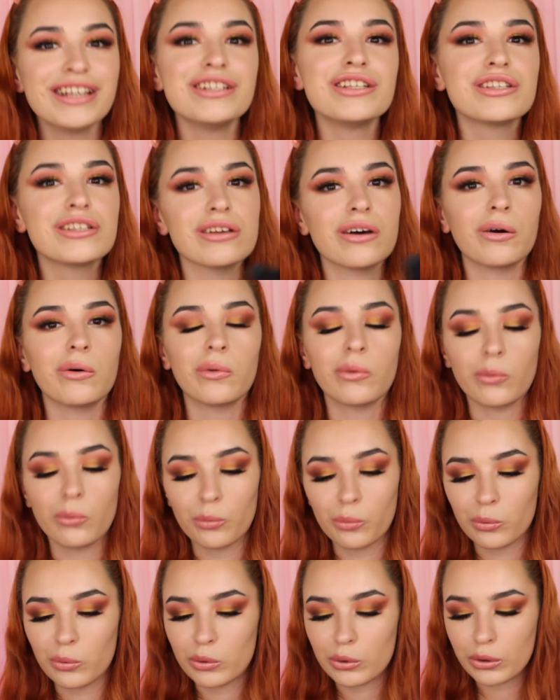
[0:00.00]
So
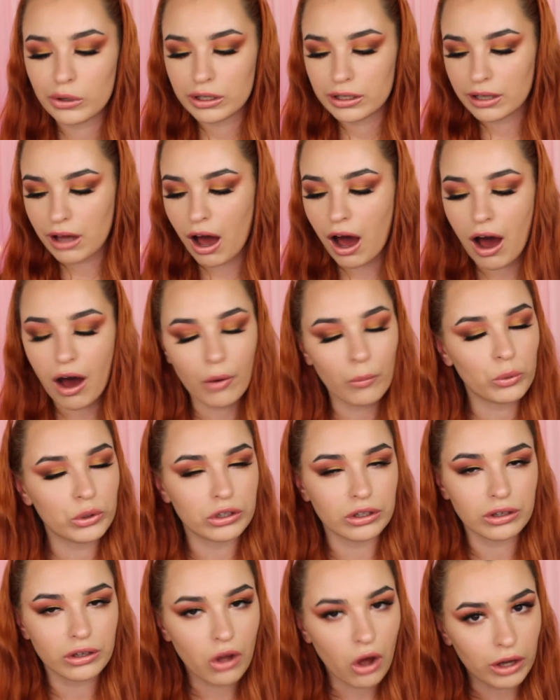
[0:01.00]
I
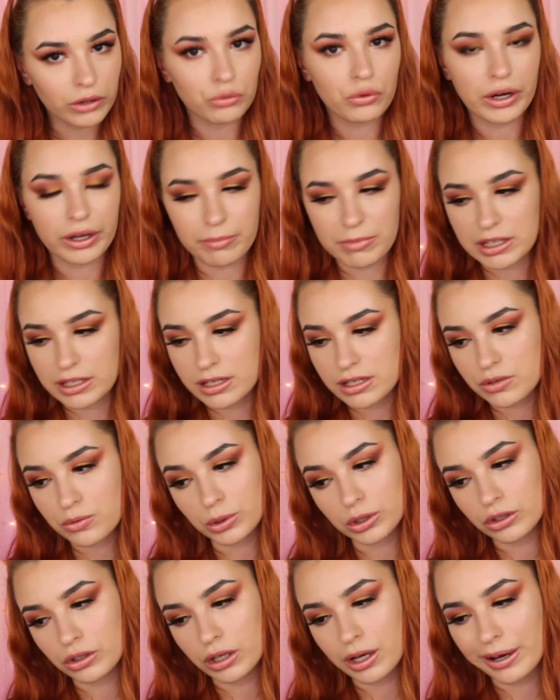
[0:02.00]
would not recommend this
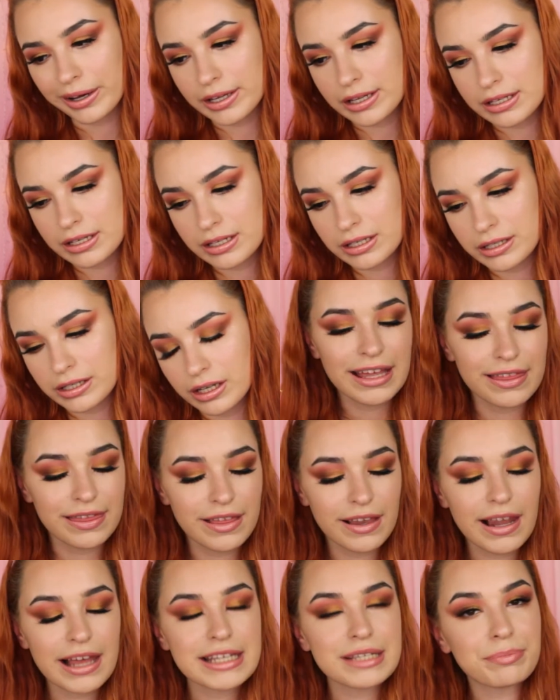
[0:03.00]
one, you guys.
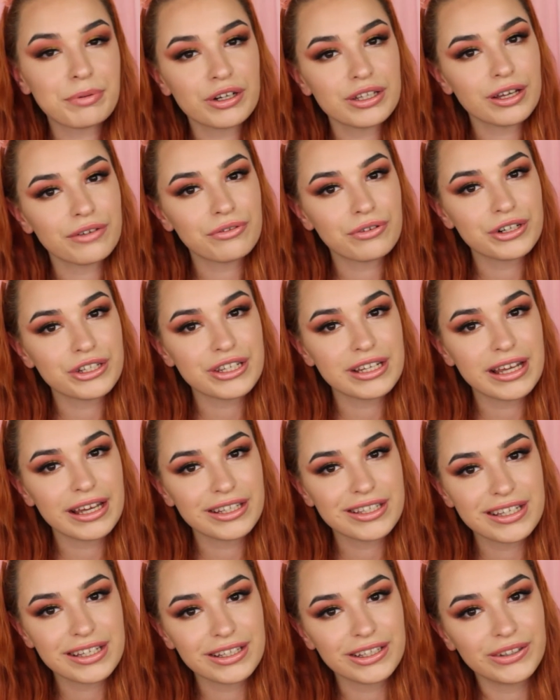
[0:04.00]
The last product for
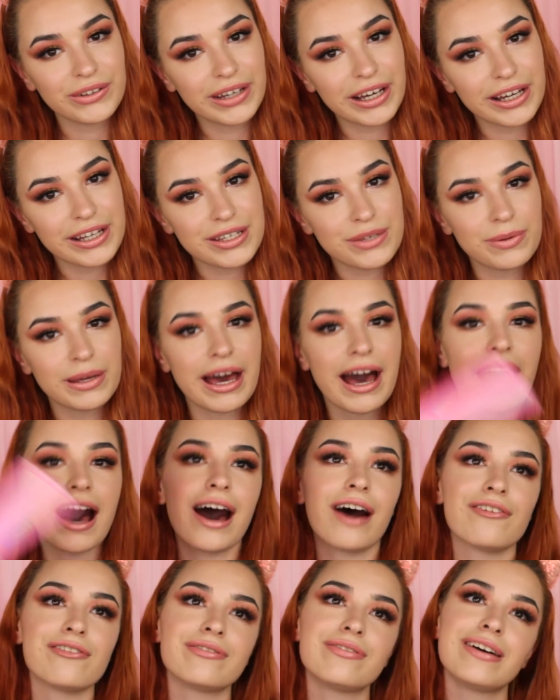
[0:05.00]
today, you guys, we
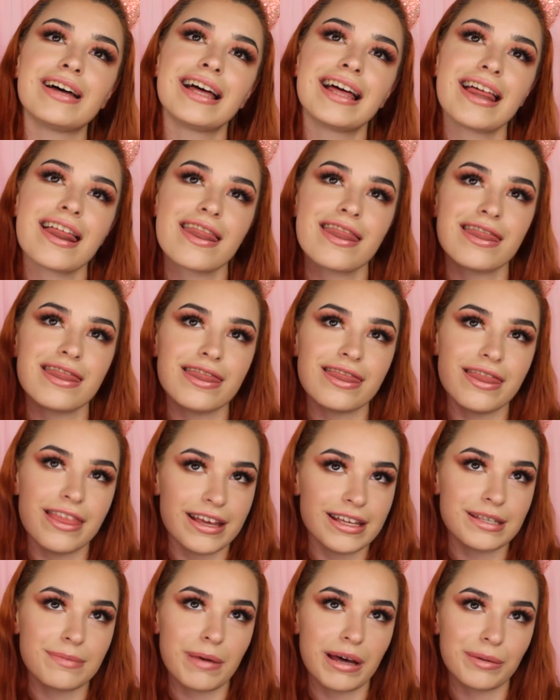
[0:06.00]
have
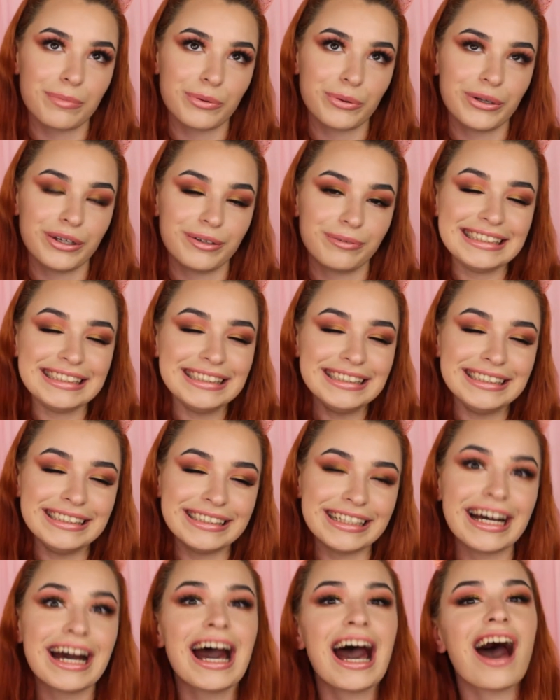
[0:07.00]
this bad boy.
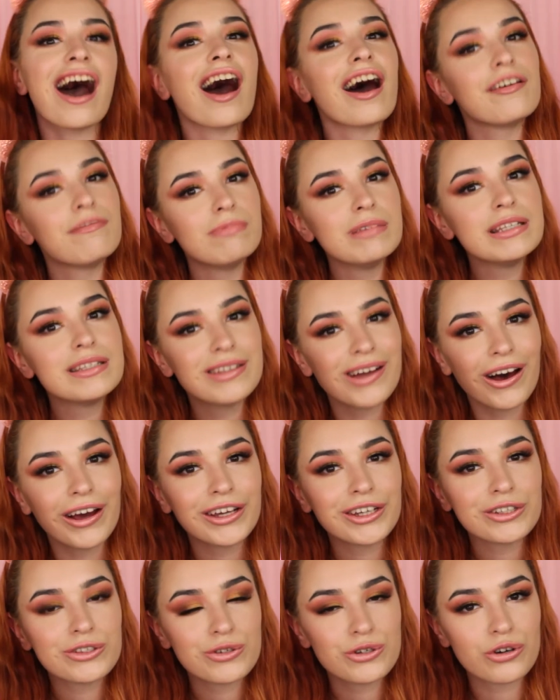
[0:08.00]
I've been
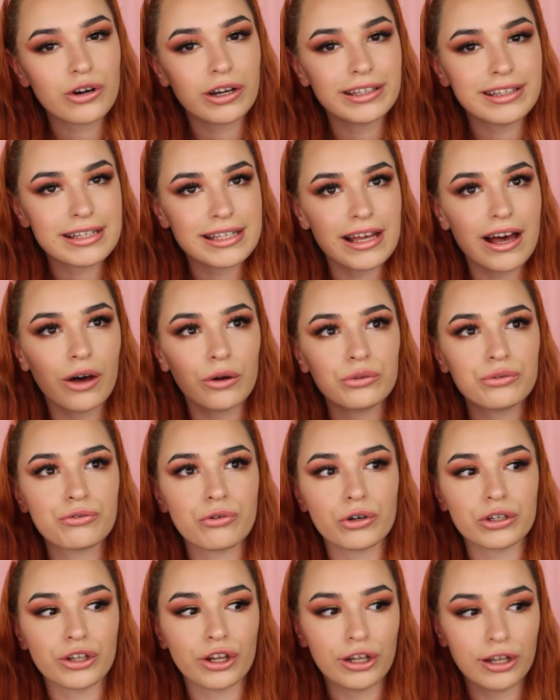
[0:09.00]
dying to try this out
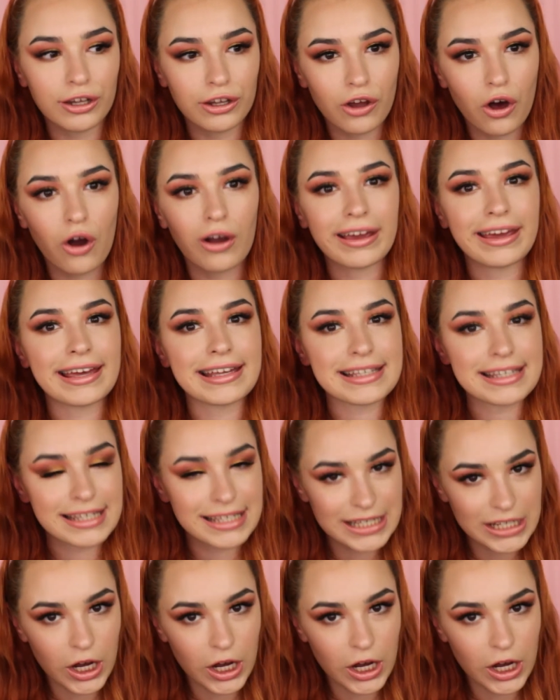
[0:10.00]
for the longest